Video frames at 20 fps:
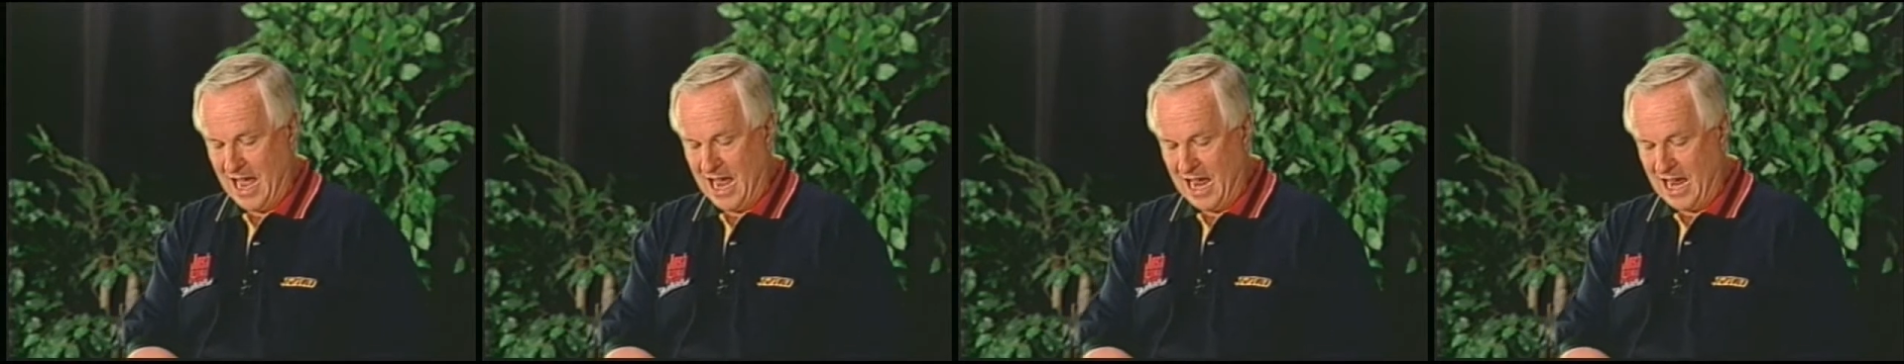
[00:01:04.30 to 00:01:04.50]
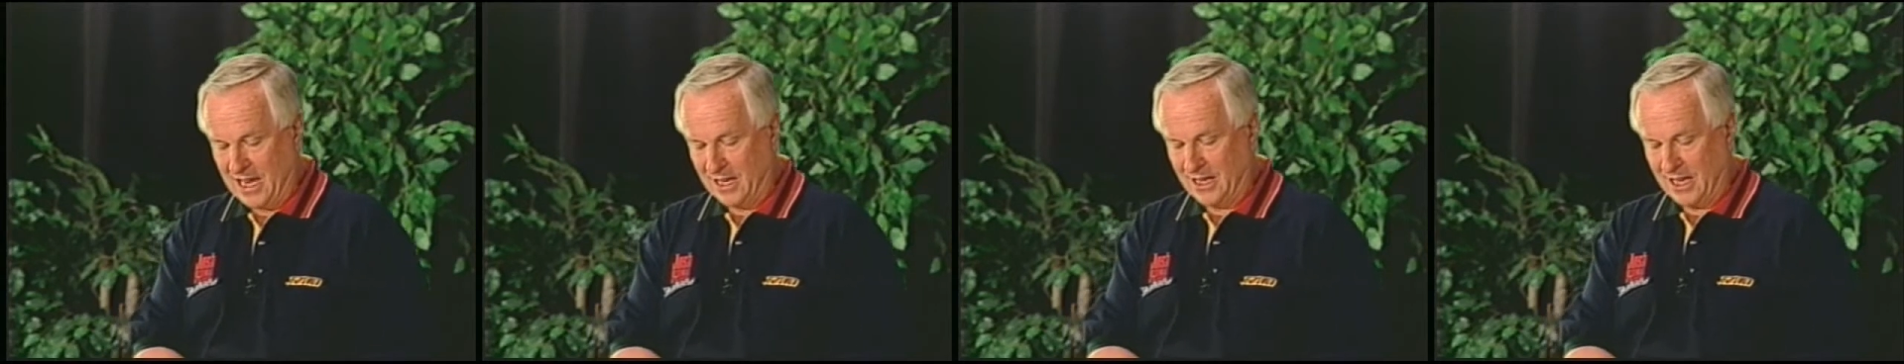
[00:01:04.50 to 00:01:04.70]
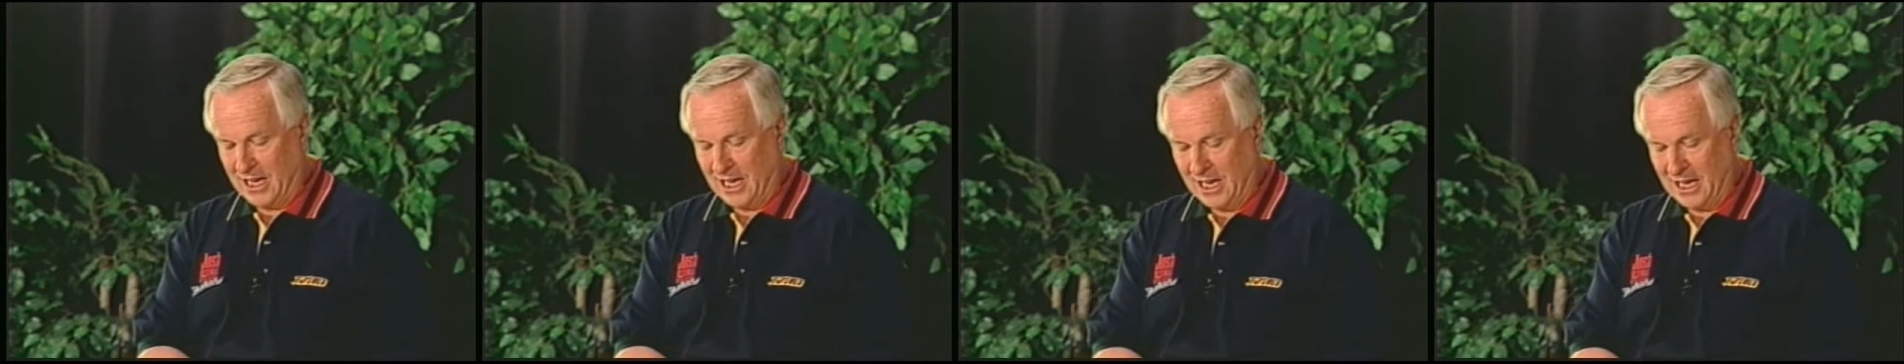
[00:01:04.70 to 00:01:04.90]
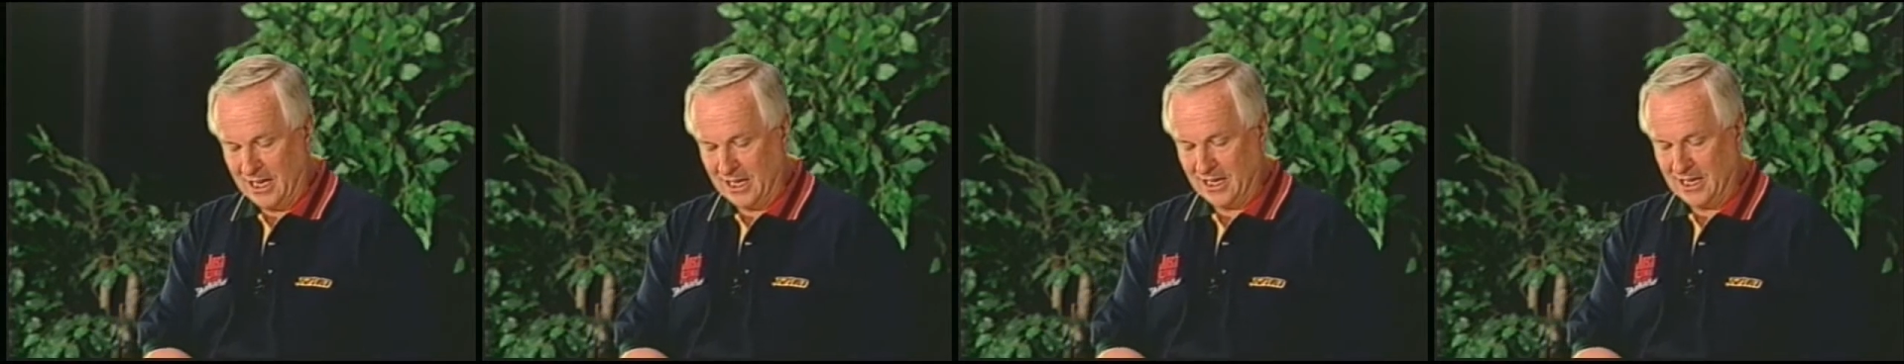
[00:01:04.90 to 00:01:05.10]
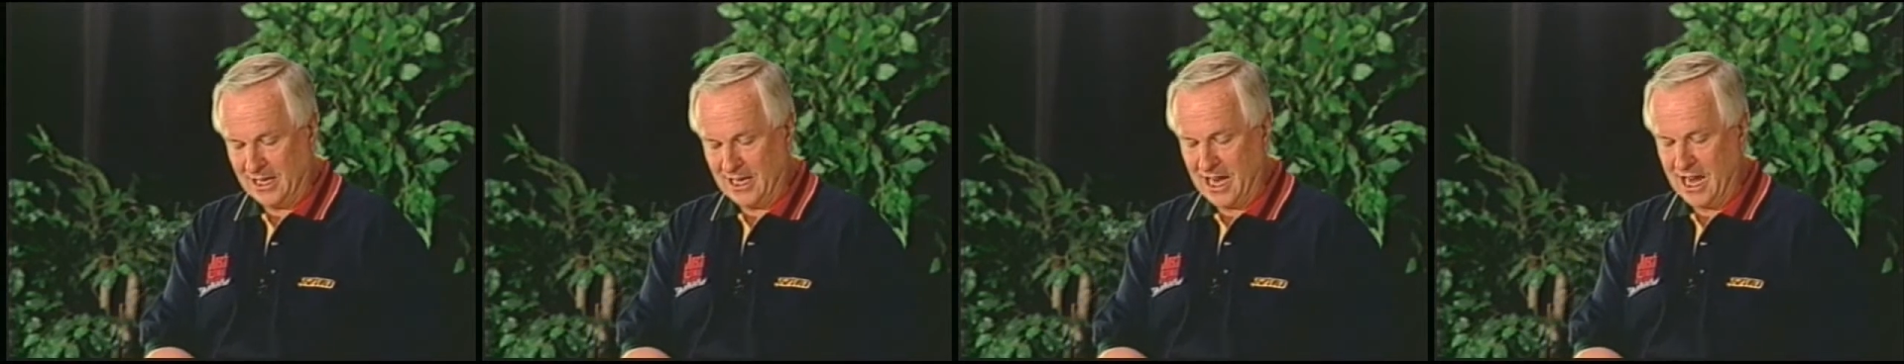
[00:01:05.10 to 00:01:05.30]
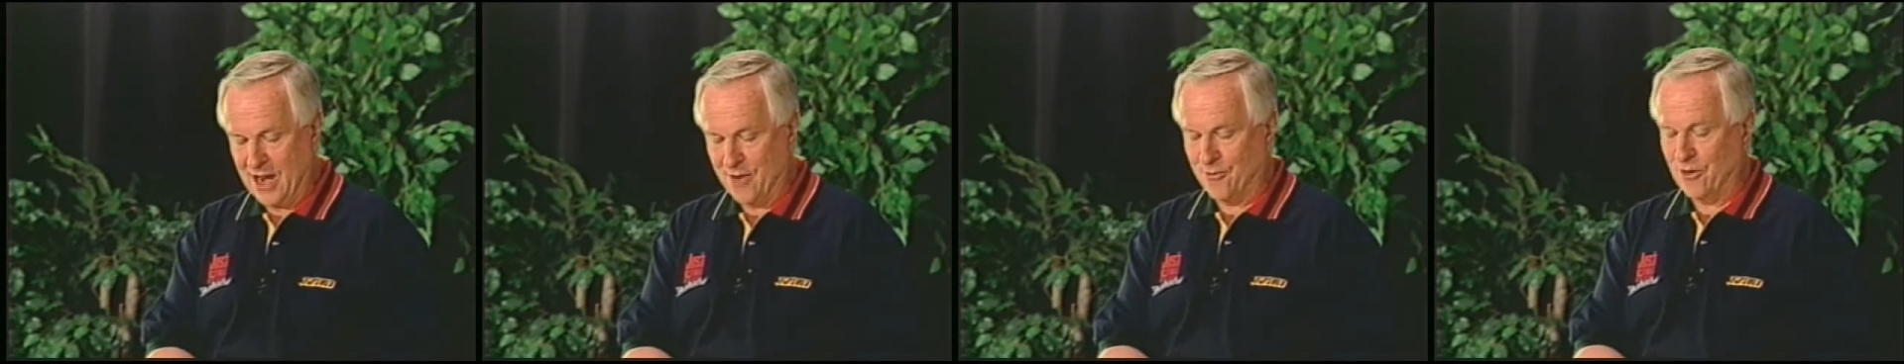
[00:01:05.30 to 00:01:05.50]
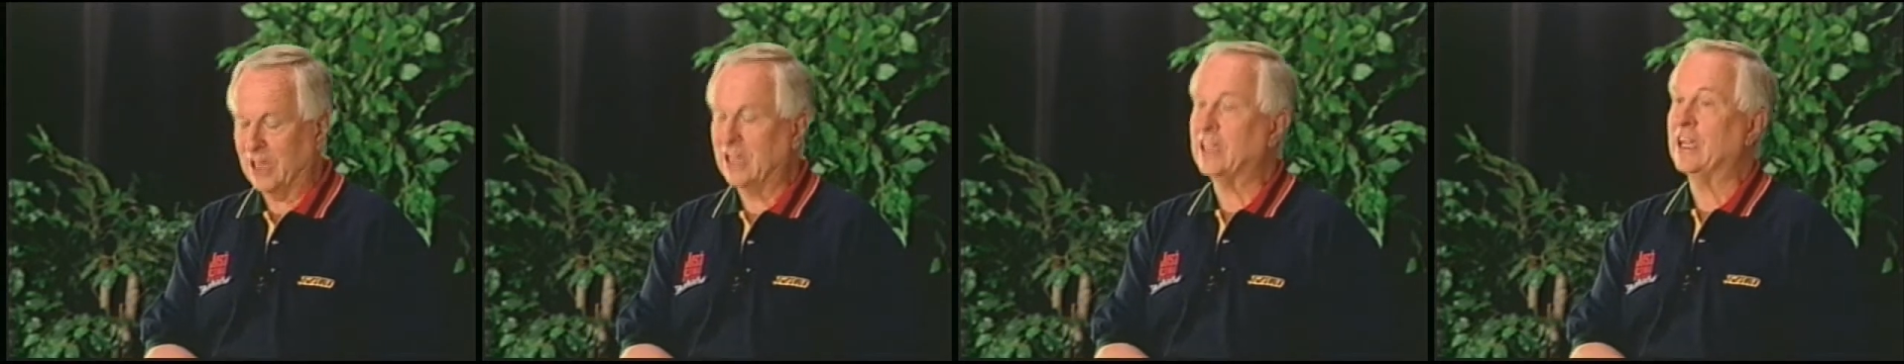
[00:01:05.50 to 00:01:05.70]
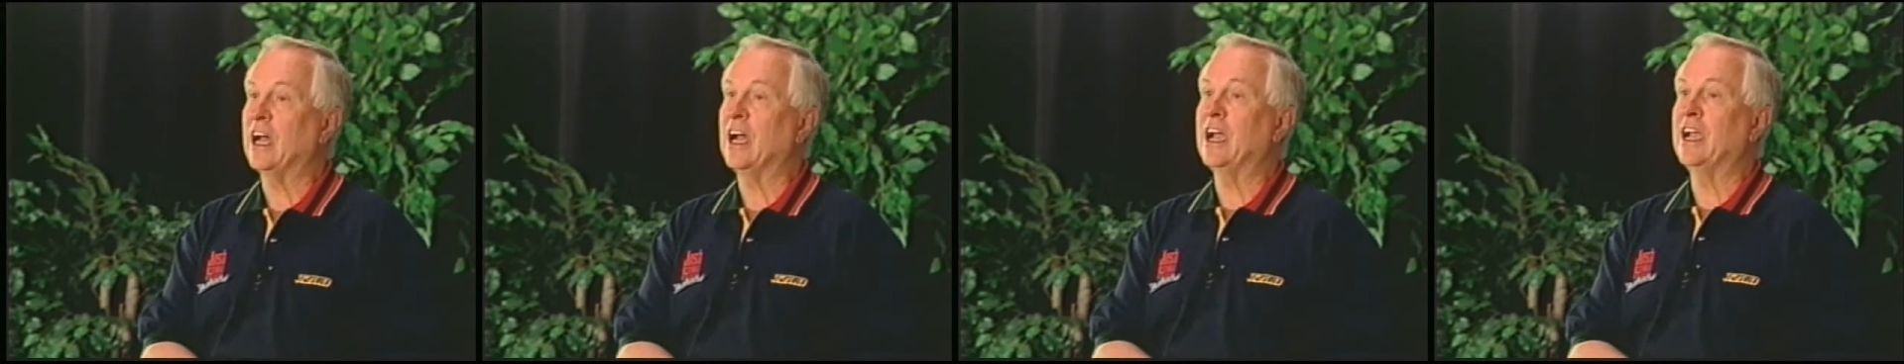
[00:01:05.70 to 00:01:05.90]
and healing every
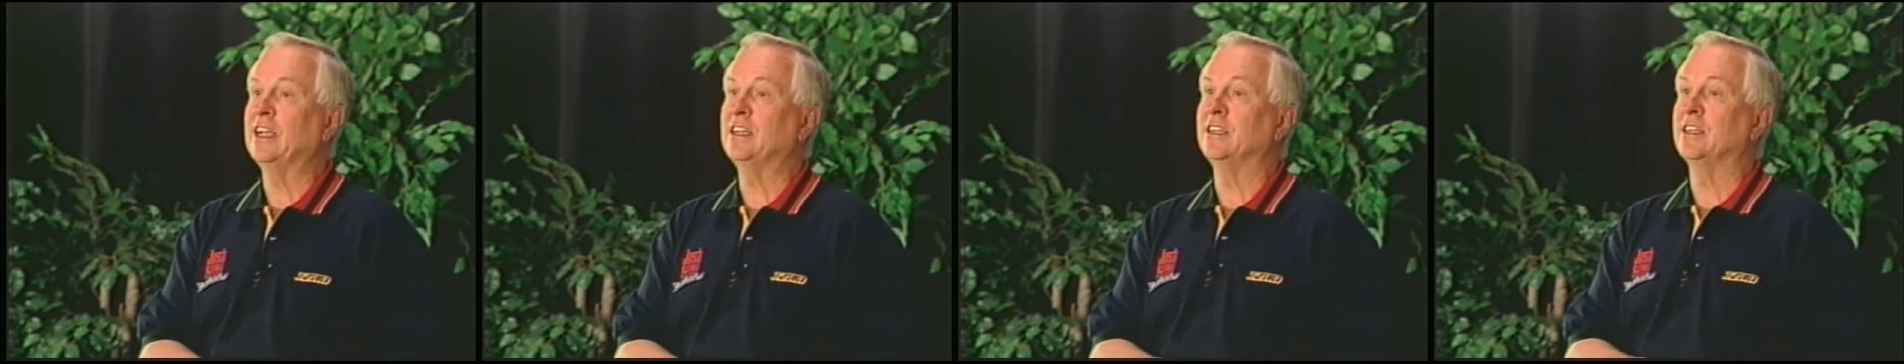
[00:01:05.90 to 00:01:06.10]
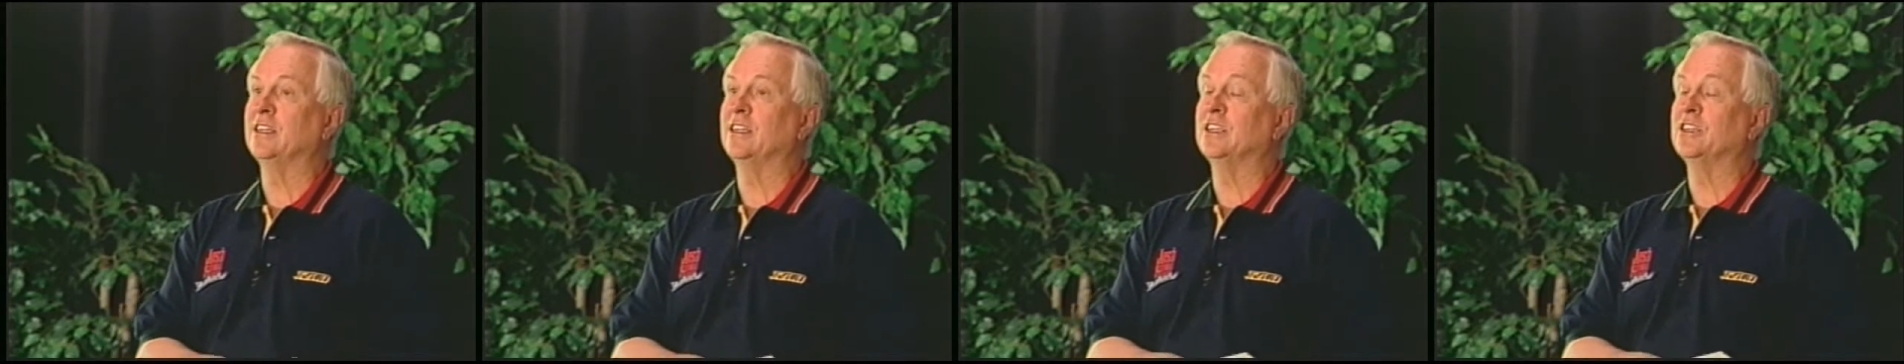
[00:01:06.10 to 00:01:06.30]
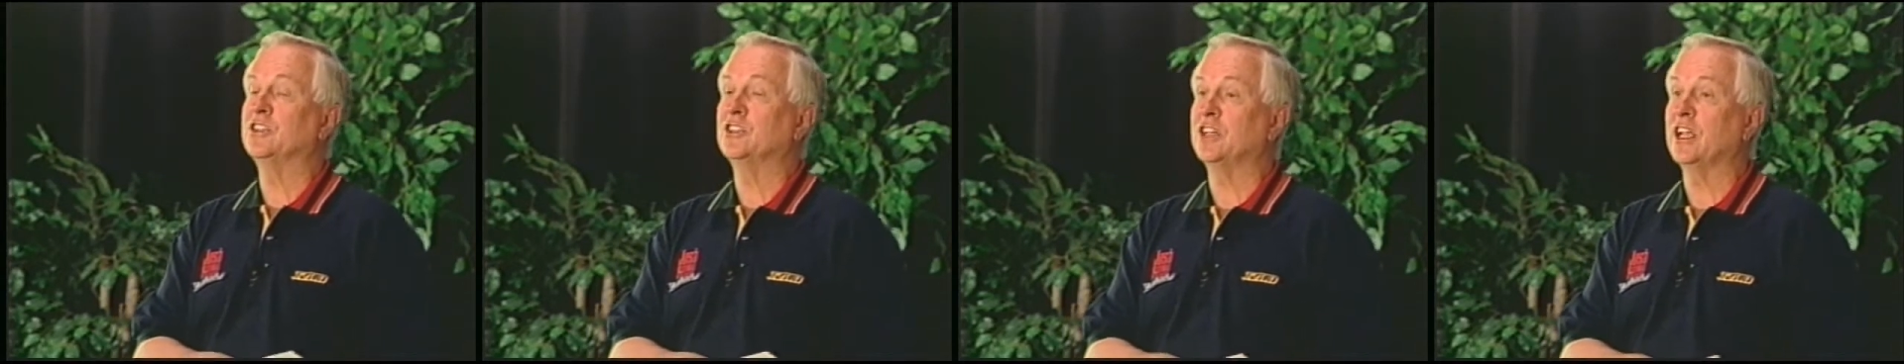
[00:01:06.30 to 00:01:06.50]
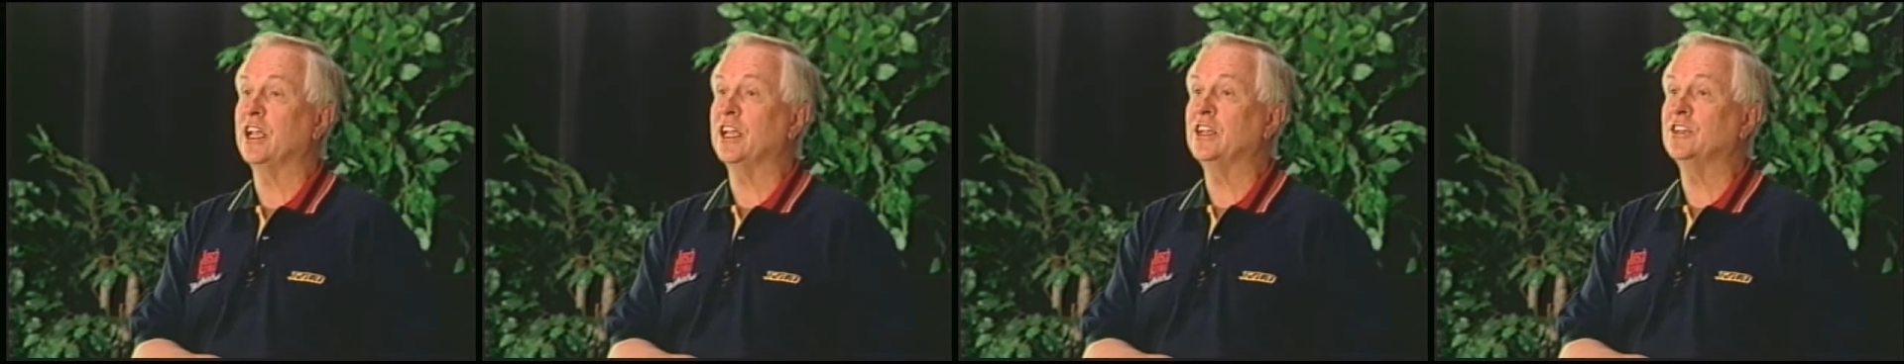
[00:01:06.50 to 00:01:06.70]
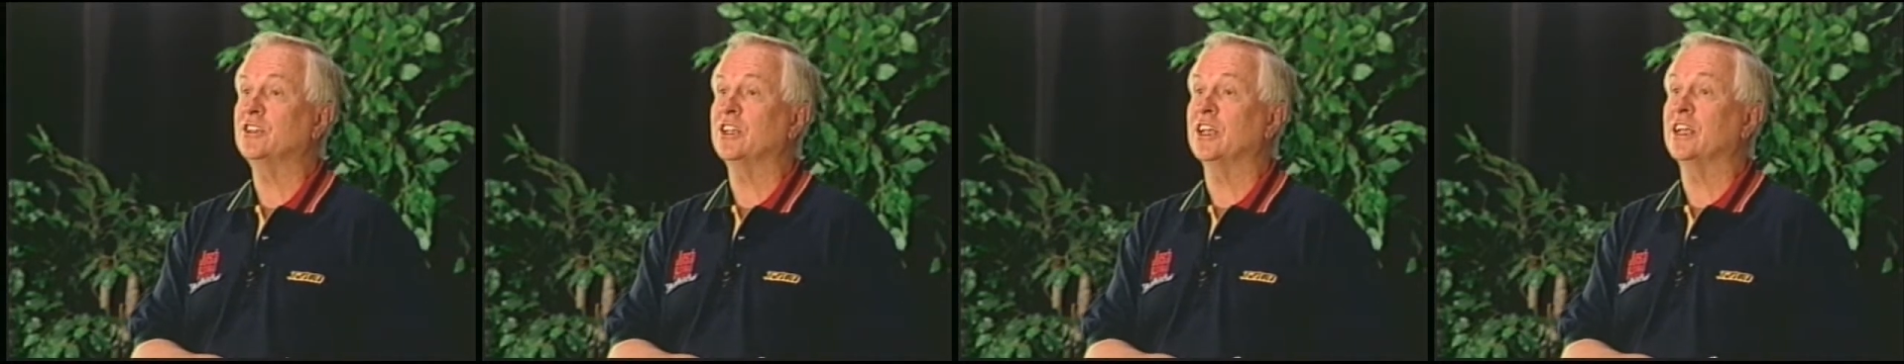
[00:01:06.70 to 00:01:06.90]
kind of disease